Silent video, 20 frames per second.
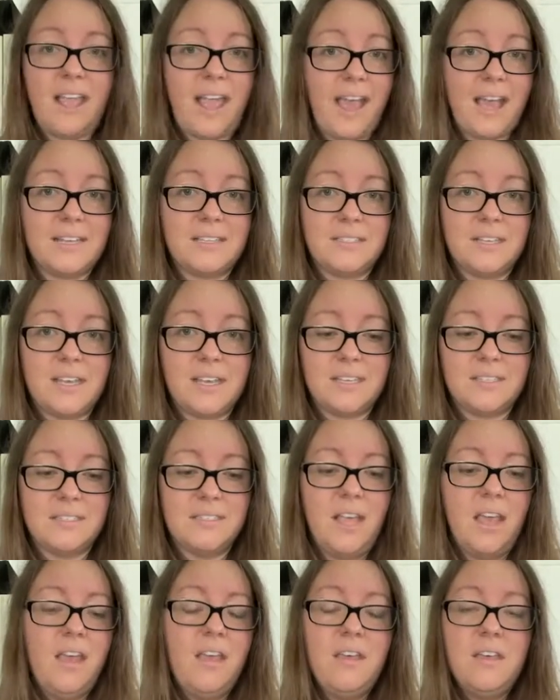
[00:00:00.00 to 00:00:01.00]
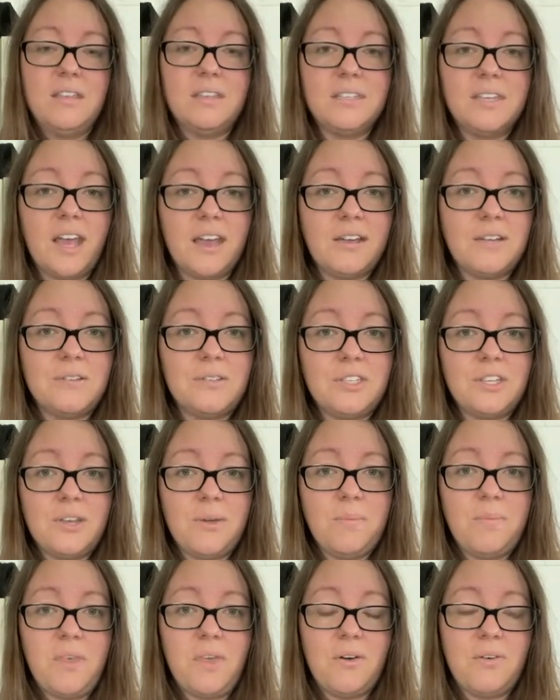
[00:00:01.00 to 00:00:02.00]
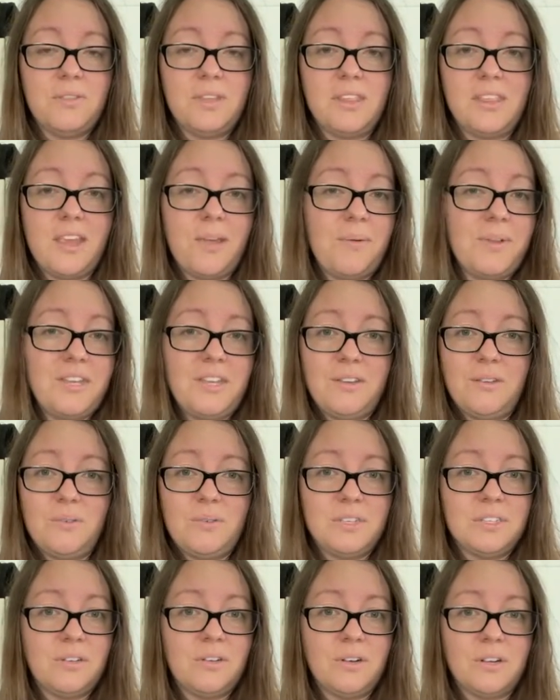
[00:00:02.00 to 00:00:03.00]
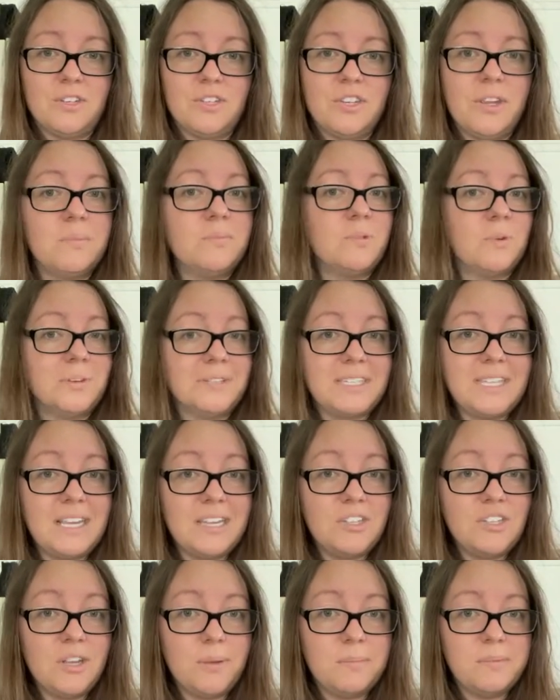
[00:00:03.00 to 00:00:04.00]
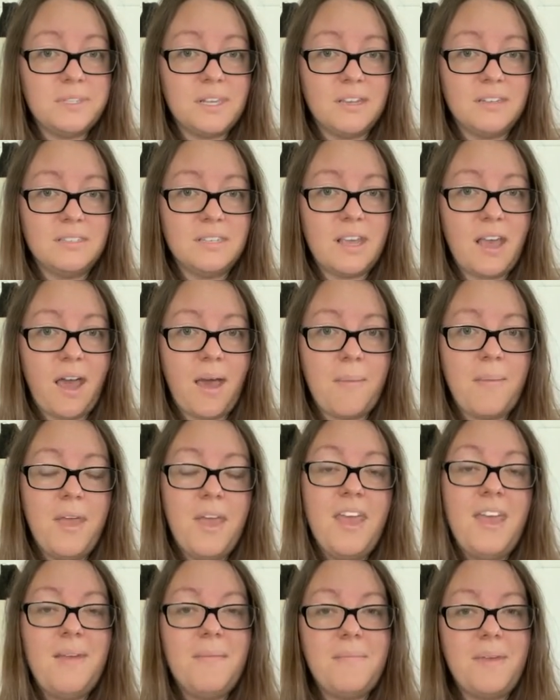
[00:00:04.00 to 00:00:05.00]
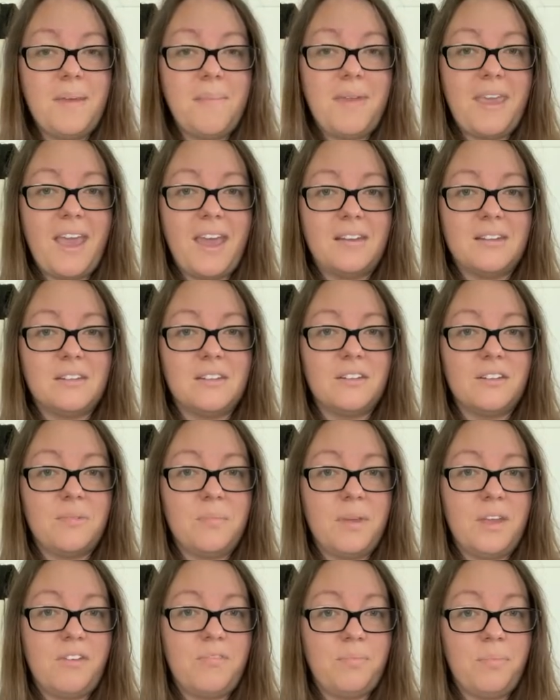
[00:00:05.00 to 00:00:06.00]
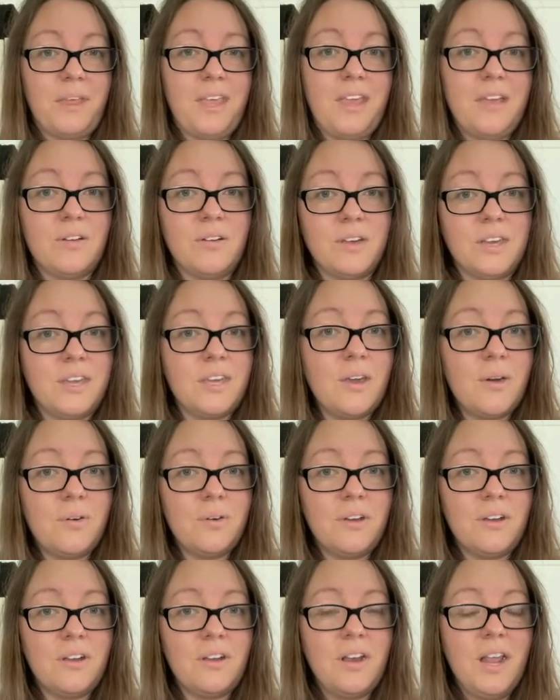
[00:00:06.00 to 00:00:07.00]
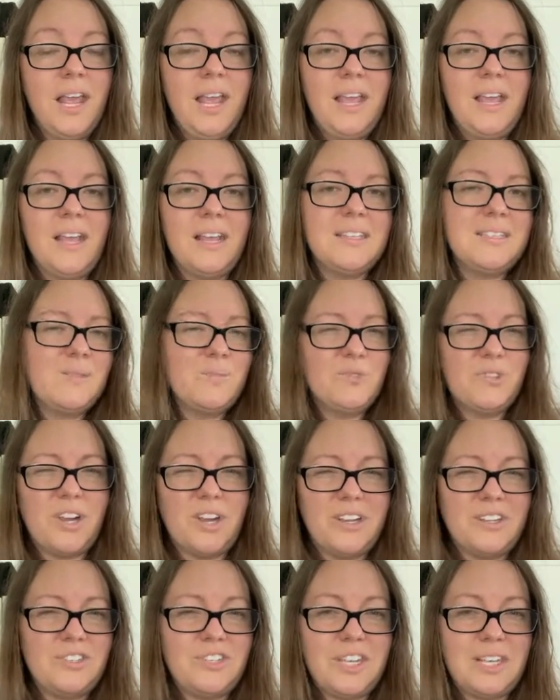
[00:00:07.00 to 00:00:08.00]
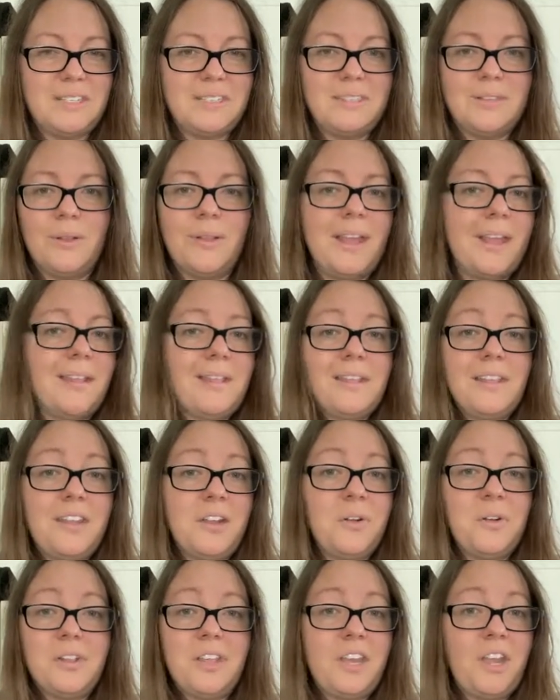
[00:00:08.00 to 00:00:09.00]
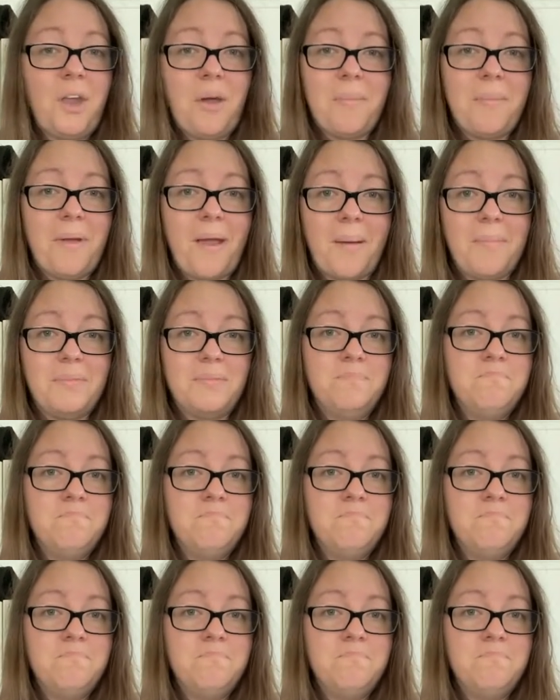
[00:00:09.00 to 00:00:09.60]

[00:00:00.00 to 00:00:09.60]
as is. The taco soup, the only thing we do is crunch up tortilla chips on top, maybe add a little bit of plain Greek yogurt and some shredded cheese. So literally no prep.